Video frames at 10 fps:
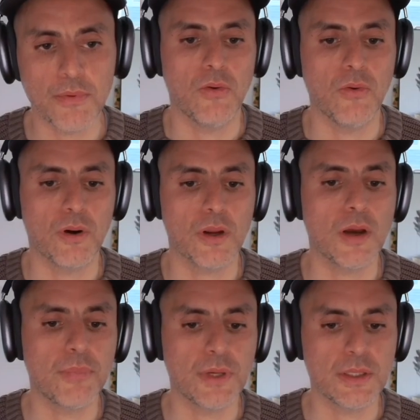or
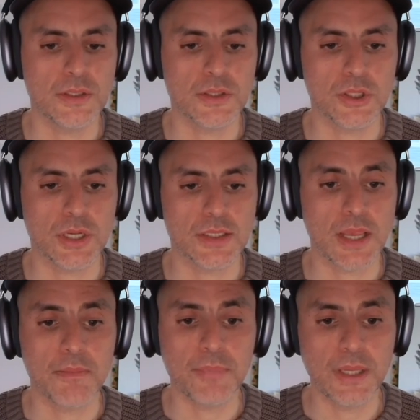companies such as
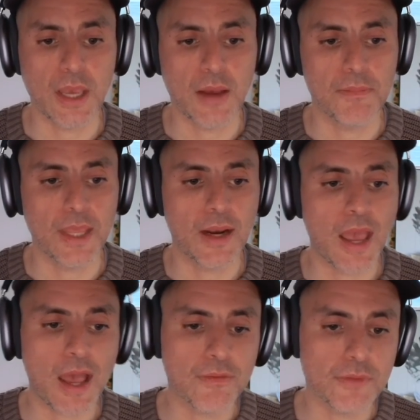npm that
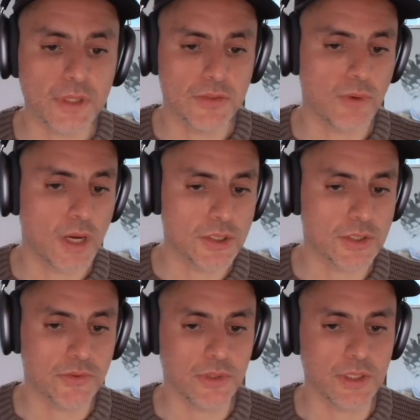have these
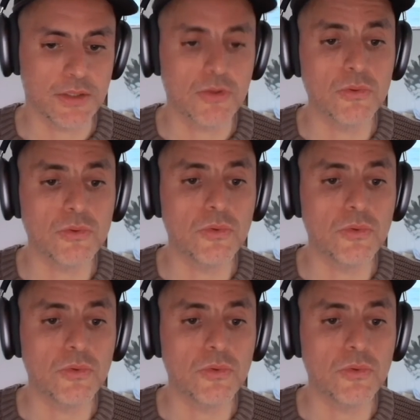registries to do